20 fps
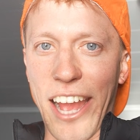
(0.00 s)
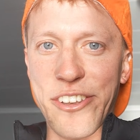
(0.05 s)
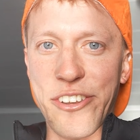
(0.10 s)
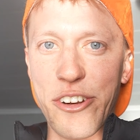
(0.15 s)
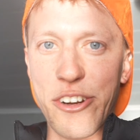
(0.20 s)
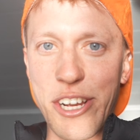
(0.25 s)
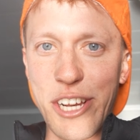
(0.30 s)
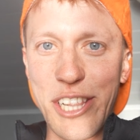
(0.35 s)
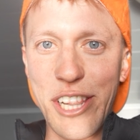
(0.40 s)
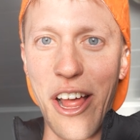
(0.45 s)
I
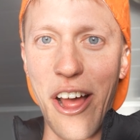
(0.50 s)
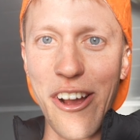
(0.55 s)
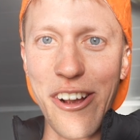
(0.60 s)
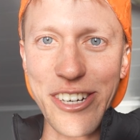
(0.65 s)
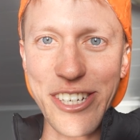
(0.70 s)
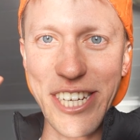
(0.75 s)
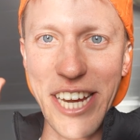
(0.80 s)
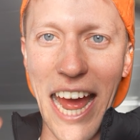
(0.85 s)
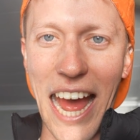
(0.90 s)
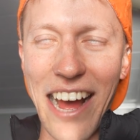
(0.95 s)
took a long
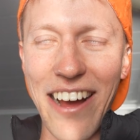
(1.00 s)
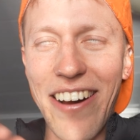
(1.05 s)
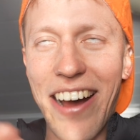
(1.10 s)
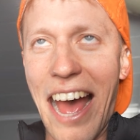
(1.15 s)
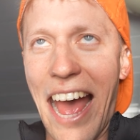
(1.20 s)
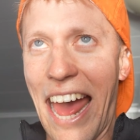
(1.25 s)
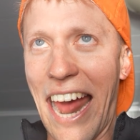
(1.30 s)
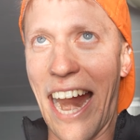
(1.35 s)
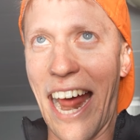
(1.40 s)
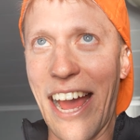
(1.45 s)
shower
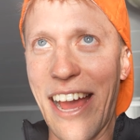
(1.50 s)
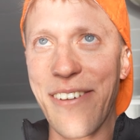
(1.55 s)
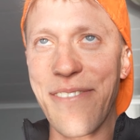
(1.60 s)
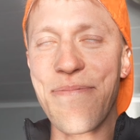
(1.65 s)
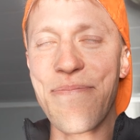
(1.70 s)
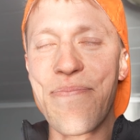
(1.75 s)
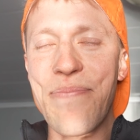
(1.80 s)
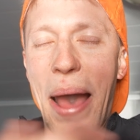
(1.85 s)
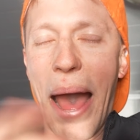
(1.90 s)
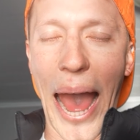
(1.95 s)
and I
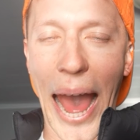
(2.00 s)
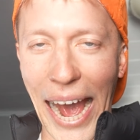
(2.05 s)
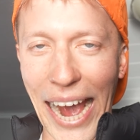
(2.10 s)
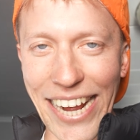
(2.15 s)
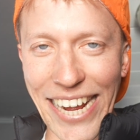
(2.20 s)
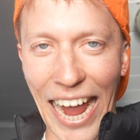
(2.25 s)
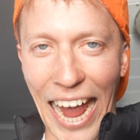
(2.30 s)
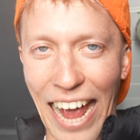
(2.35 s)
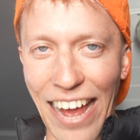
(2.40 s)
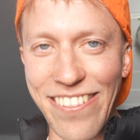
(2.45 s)
am
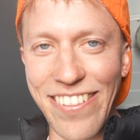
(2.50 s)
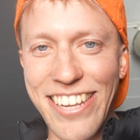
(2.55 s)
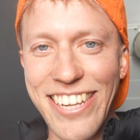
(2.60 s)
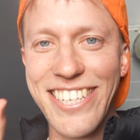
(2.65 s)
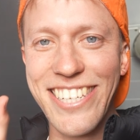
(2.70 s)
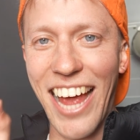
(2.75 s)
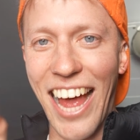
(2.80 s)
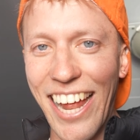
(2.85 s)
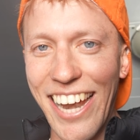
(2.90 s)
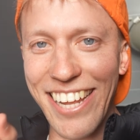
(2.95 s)
back and the
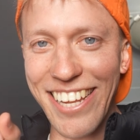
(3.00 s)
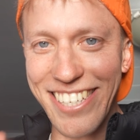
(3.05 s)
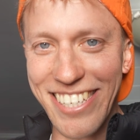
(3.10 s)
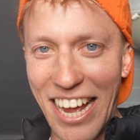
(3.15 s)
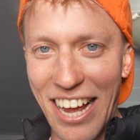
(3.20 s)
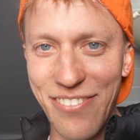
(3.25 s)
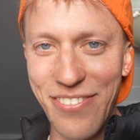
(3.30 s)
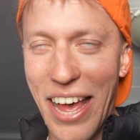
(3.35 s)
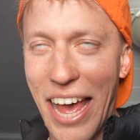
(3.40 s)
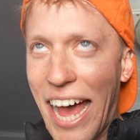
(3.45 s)
sun has
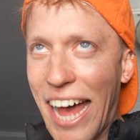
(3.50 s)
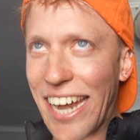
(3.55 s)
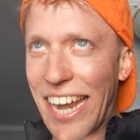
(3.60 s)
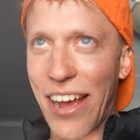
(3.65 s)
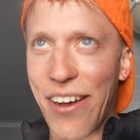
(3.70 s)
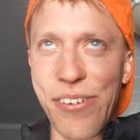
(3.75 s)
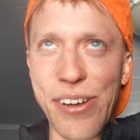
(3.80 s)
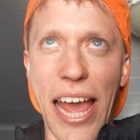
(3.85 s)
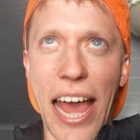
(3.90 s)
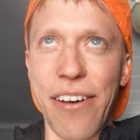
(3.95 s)
come out
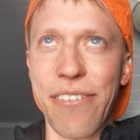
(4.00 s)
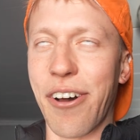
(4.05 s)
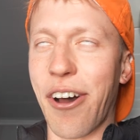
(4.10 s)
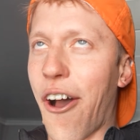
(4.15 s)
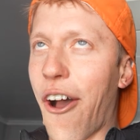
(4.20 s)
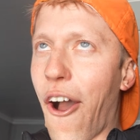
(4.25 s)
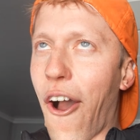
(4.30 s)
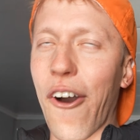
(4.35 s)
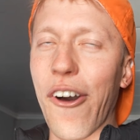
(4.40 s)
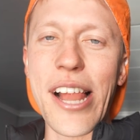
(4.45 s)
and we have a
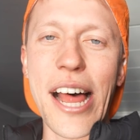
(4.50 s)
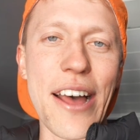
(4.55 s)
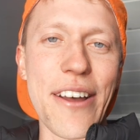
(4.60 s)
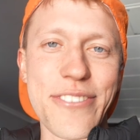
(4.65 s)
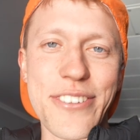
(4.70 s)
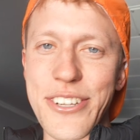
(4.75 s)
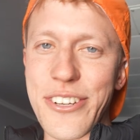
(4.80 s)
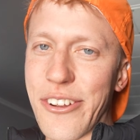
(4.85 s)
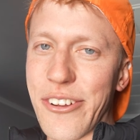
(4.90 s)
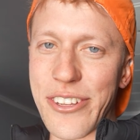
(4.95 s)
whole
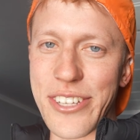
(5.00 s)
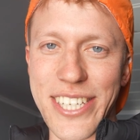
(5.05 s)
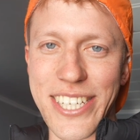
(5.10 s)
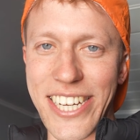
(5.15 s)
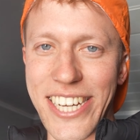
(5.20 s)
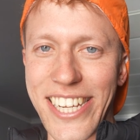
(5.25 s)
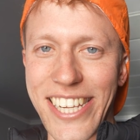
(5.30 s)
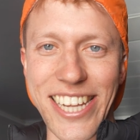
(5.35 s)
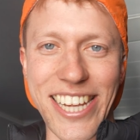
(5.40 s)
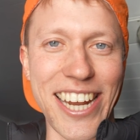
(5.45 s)
afternoon
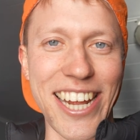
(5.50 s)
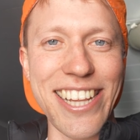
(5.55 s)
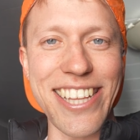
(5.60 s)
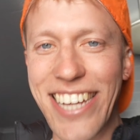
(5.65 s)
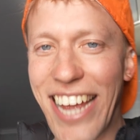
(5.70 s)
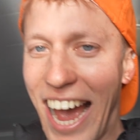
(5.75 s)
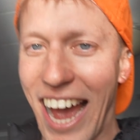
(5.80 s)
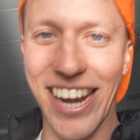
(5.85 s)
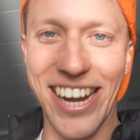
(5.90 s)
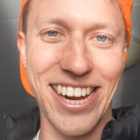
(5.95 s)
still in
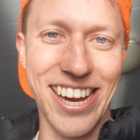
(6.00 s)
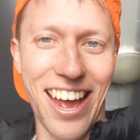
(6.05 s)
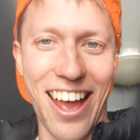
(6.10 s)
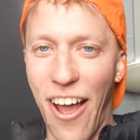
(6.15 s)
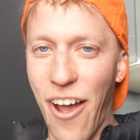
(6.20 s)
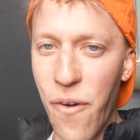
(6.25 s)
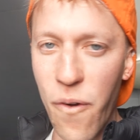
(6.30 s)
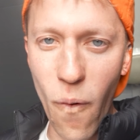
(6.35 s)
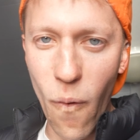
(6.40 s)
Antarctica.